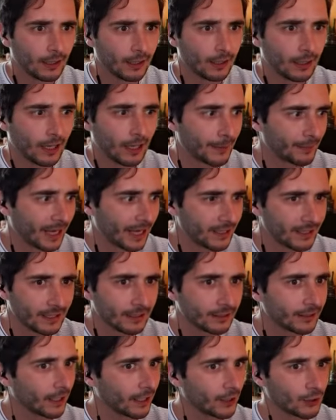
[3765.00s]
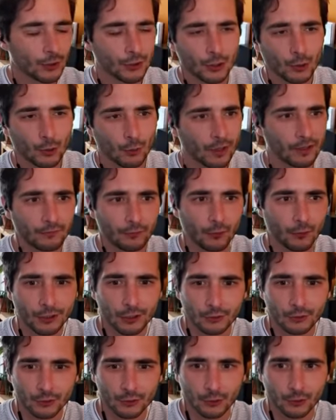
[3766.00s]
I'm guessing there's also a way for you
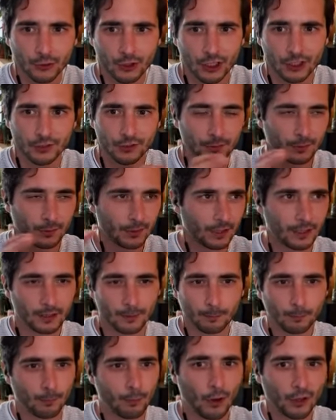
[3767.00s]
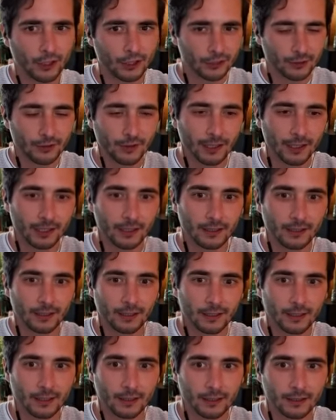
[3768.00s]
to just point
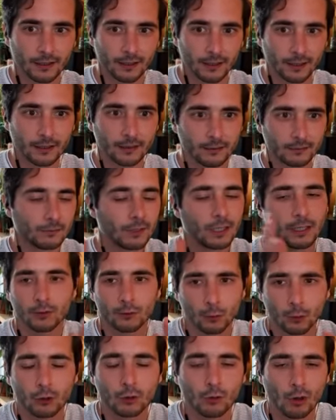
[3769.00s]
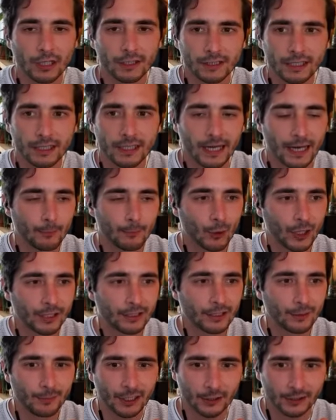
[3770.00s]
the good quality camera at
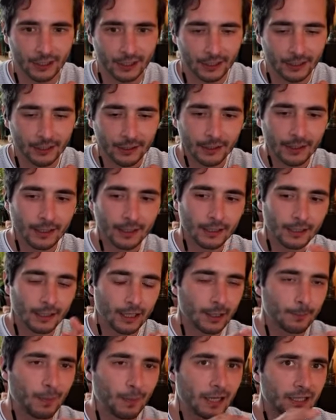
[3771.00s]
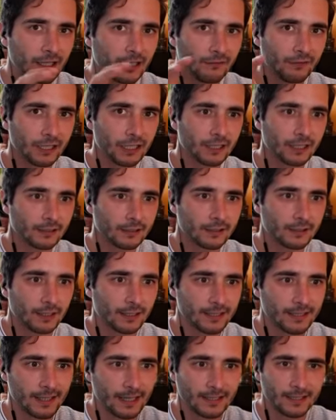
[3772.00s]
the building, and by giving it a
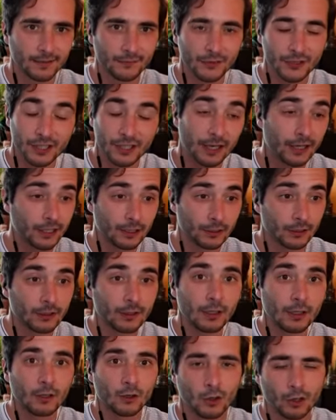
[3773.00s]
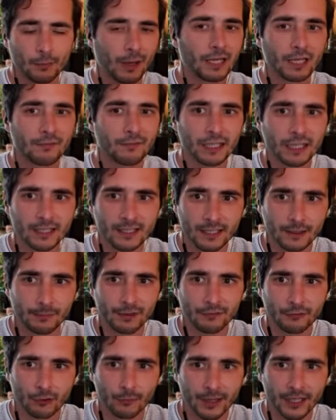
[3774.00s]
sense of scale, or by giving it some
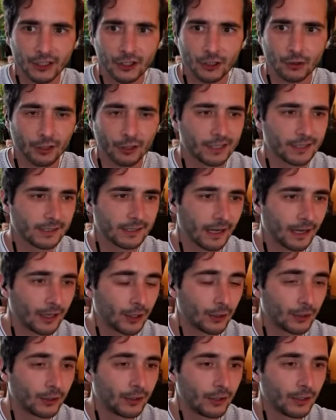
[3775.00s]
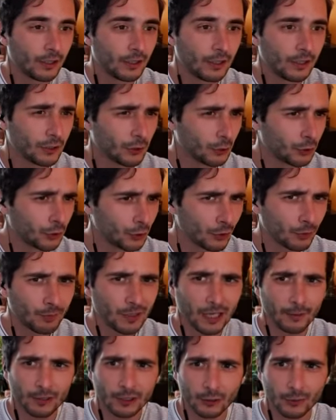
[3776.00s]
information on the scale, you should be
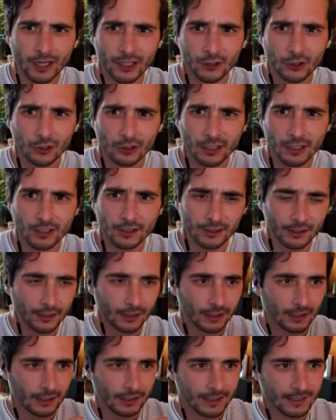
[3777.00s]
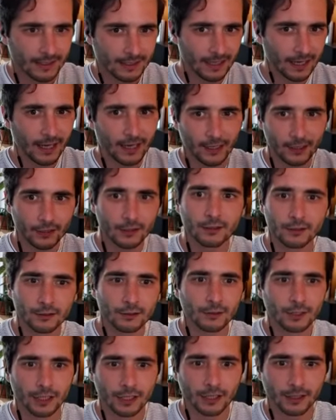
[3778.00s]
able to actually scan
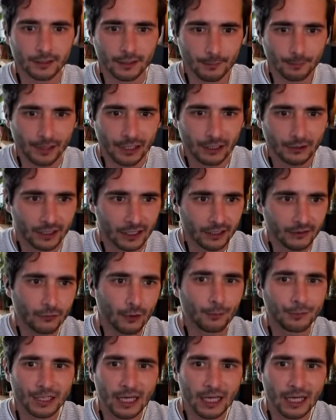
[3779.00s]
the building from the